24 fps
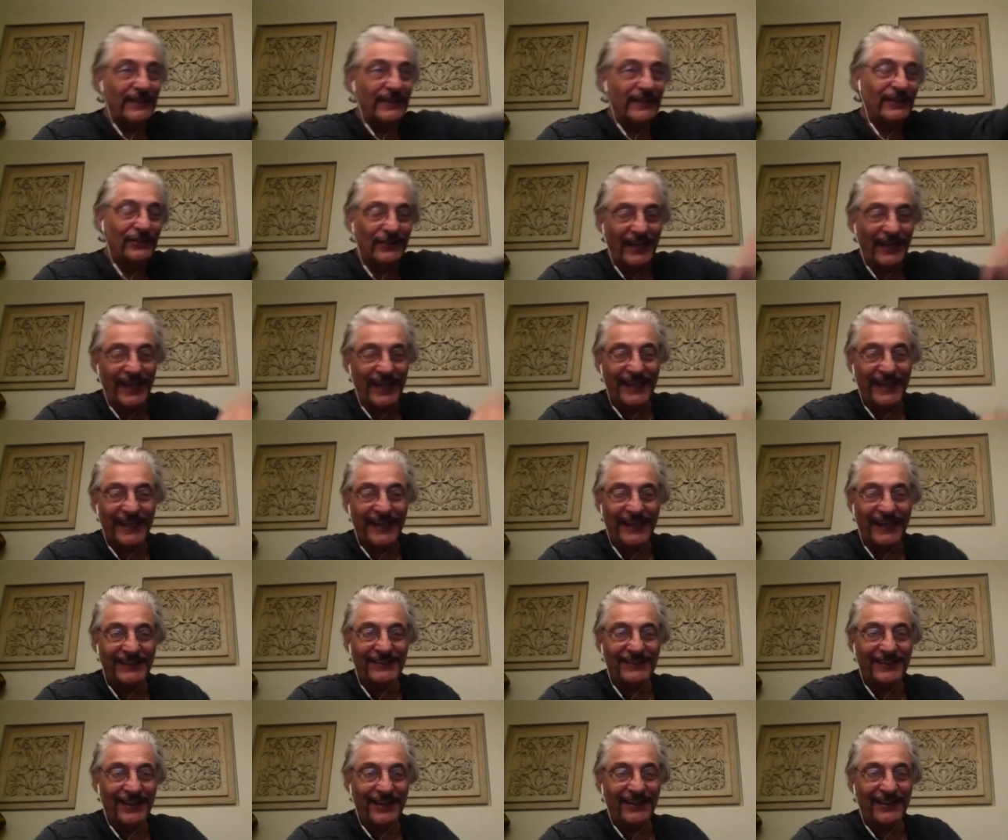And you got a hit
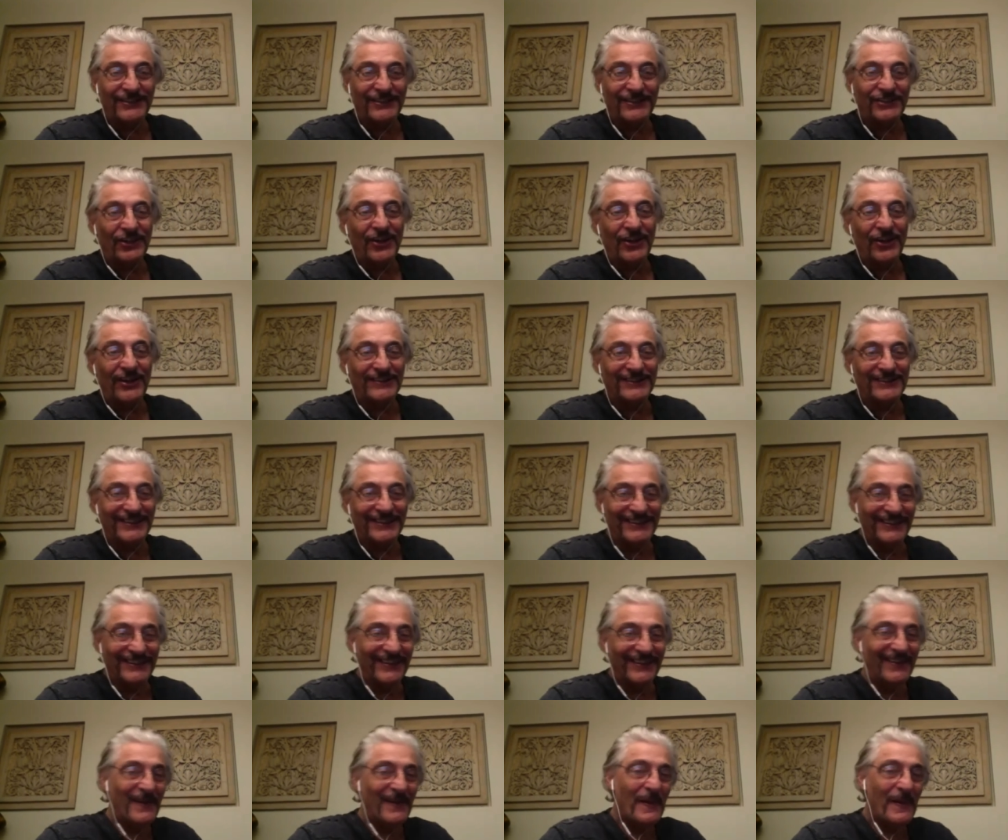on the charts, you
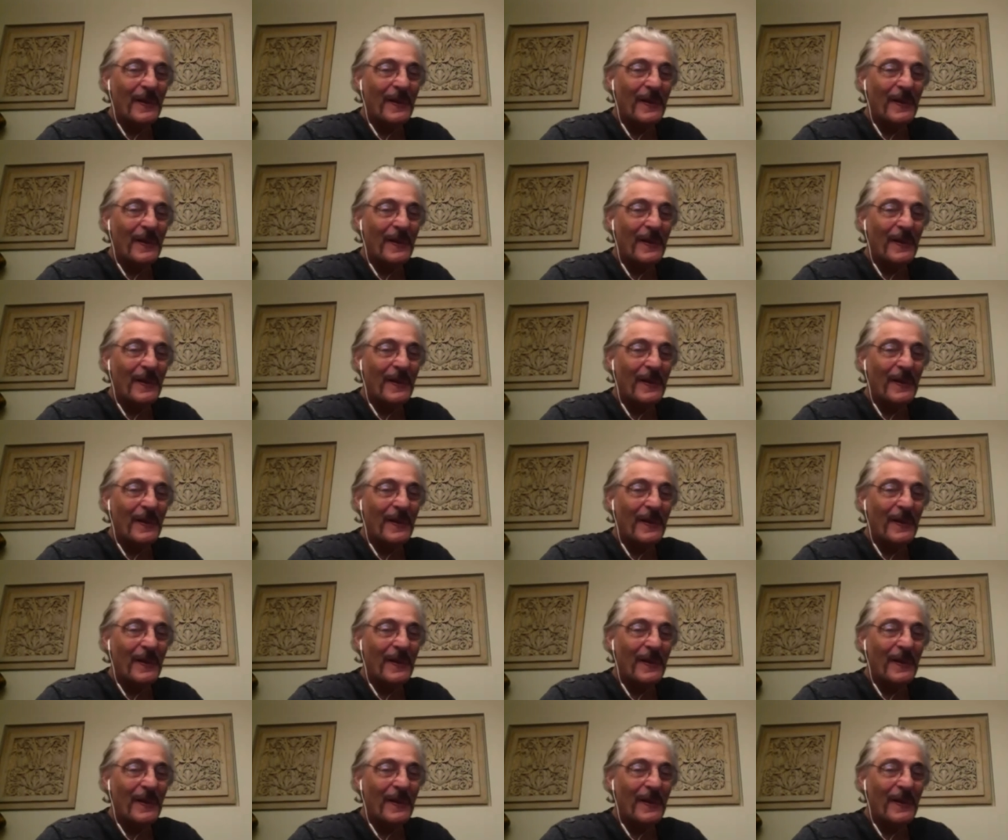know.